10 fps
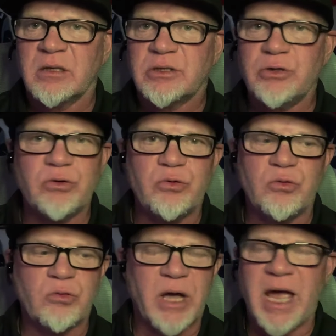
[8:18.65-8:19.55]

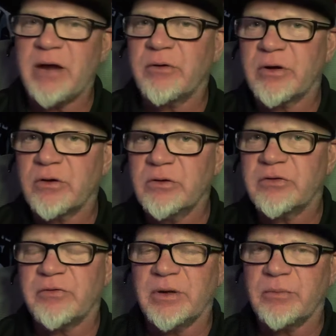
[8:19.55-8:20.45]
to add recruits,
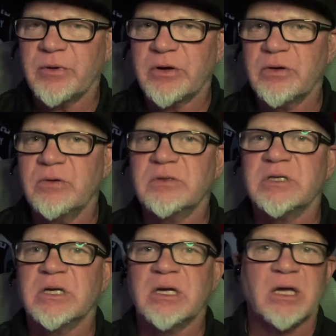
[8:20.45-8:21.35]
flip recruits.